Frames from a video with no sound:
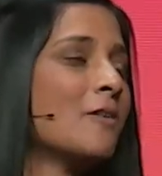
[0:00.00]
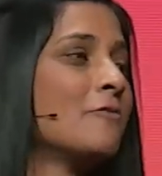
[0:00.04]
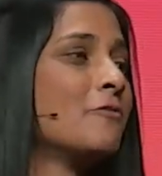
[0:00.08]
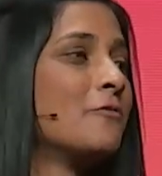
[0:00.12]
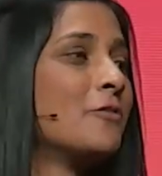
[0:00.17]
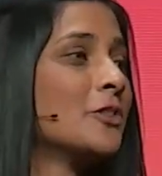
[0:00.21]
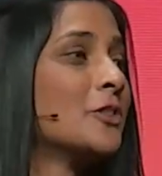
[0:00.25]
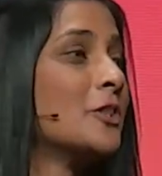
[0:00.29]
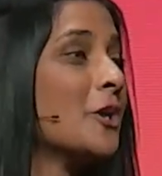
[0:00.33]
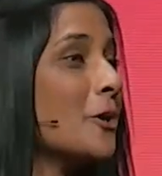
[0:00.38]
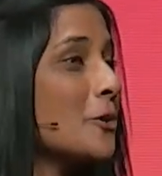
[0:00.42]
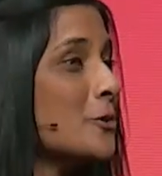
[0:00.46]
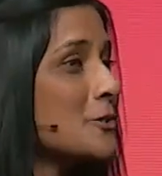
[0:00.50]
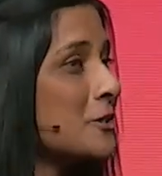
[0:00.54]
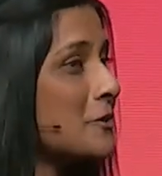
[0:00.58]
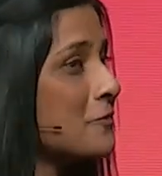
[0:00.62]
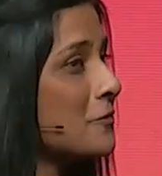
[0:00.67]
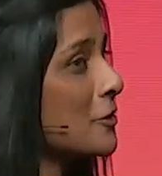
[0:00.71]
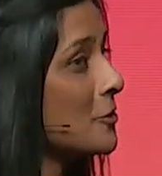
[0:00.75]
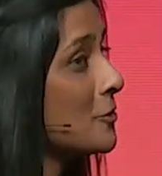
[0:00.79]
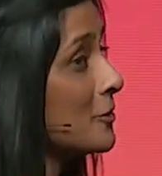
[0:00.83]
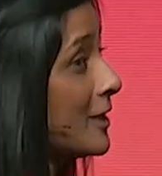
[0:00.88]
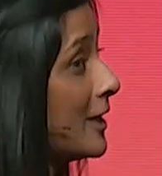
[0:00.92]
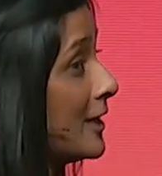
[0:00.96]
For those of
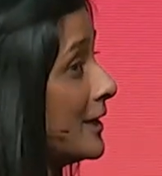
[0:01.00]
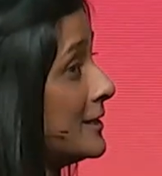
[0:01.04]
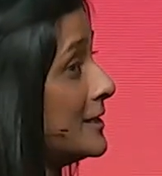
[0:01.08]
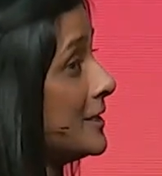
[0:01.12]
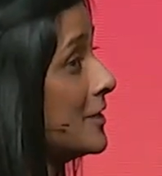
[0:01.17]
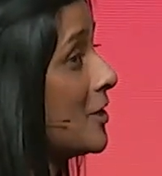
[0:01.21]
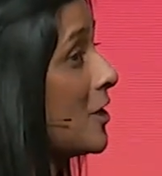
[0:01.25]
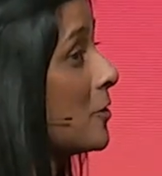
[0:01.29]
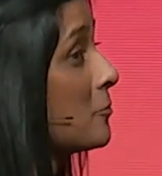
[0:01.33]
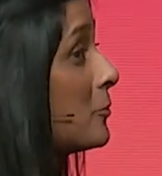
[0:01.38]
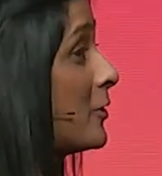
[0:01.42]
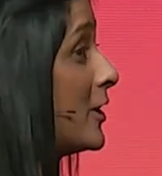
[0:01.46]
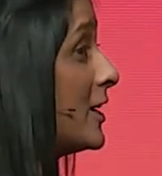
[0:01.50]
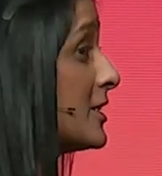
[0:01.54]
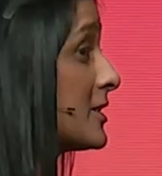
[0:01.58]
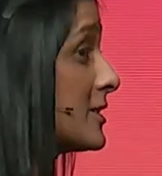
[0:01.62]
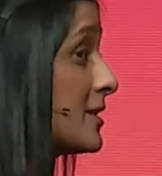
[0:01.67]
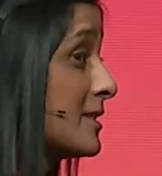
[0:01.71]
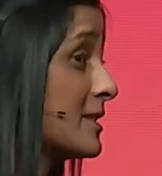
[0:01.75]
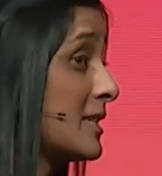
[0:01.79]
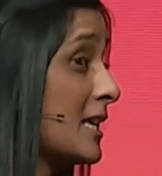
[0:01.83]
you in IT operations,